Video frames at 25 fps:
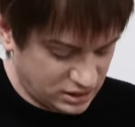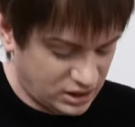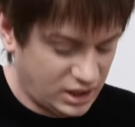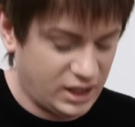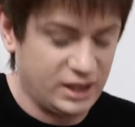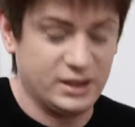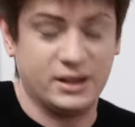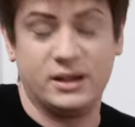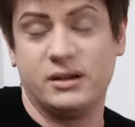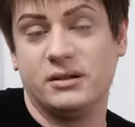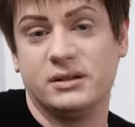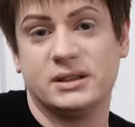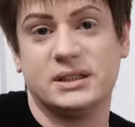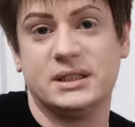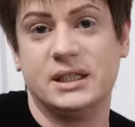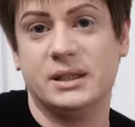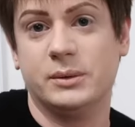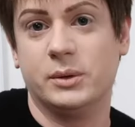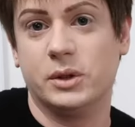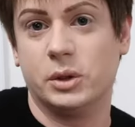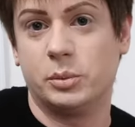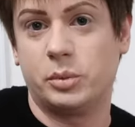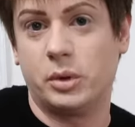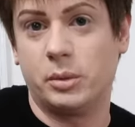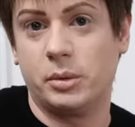I don't see
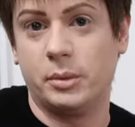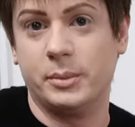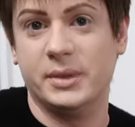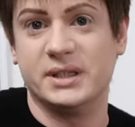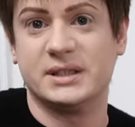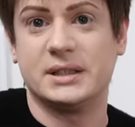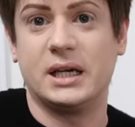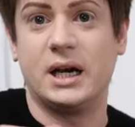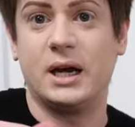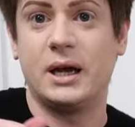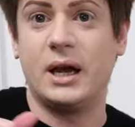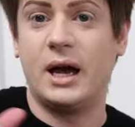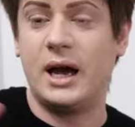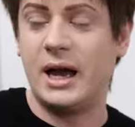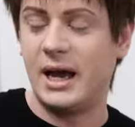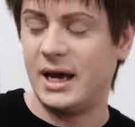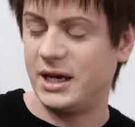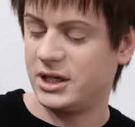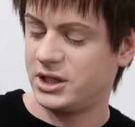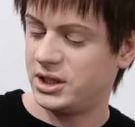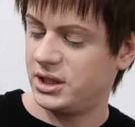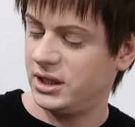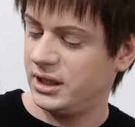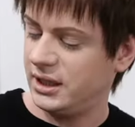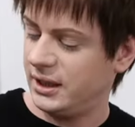what the problem is.
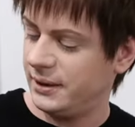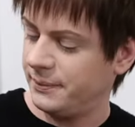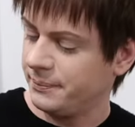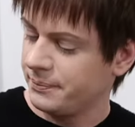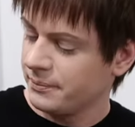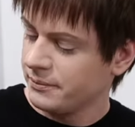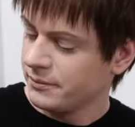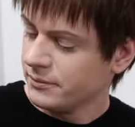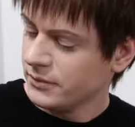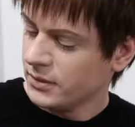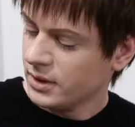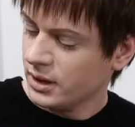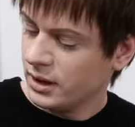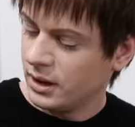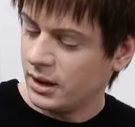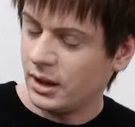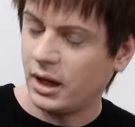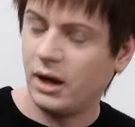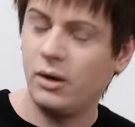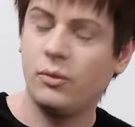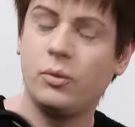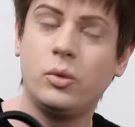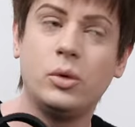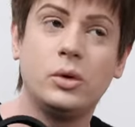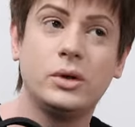
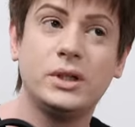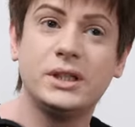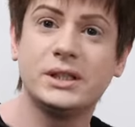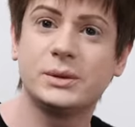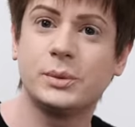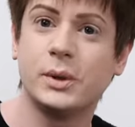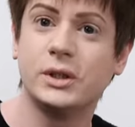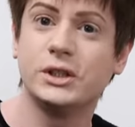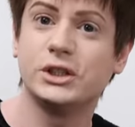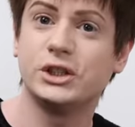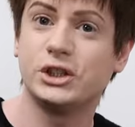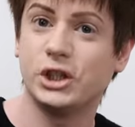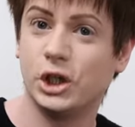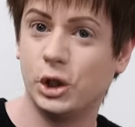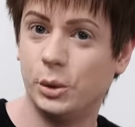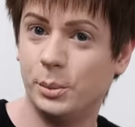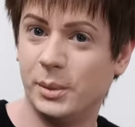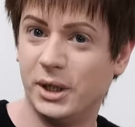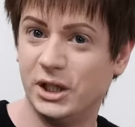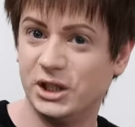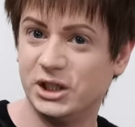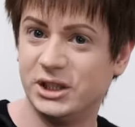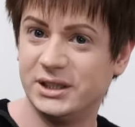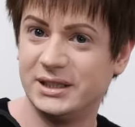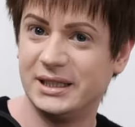I've worn this one so
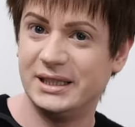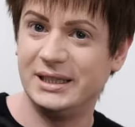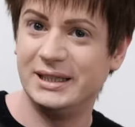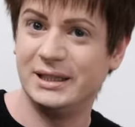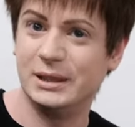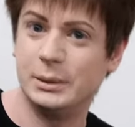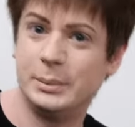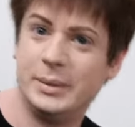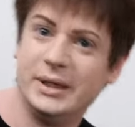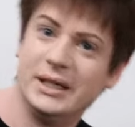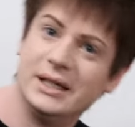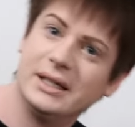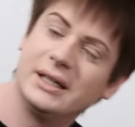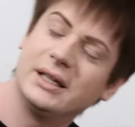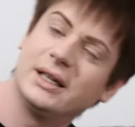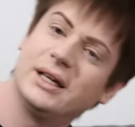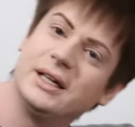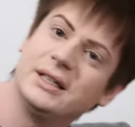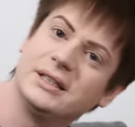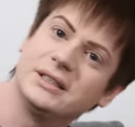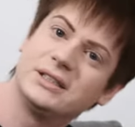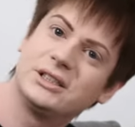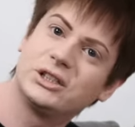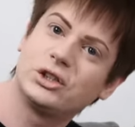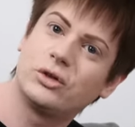much, it's a little bit
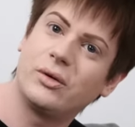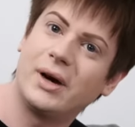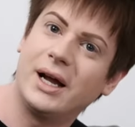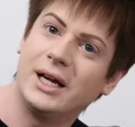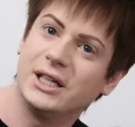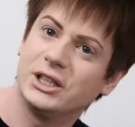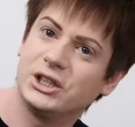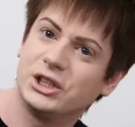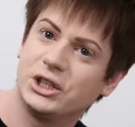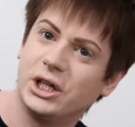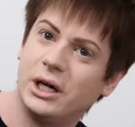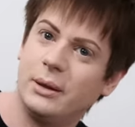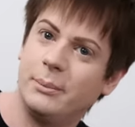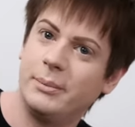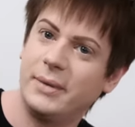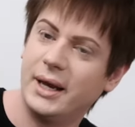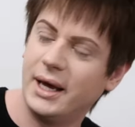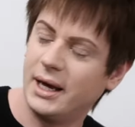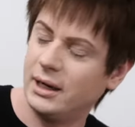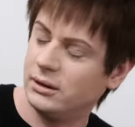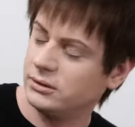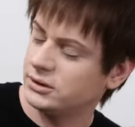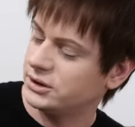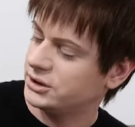like scratched up now,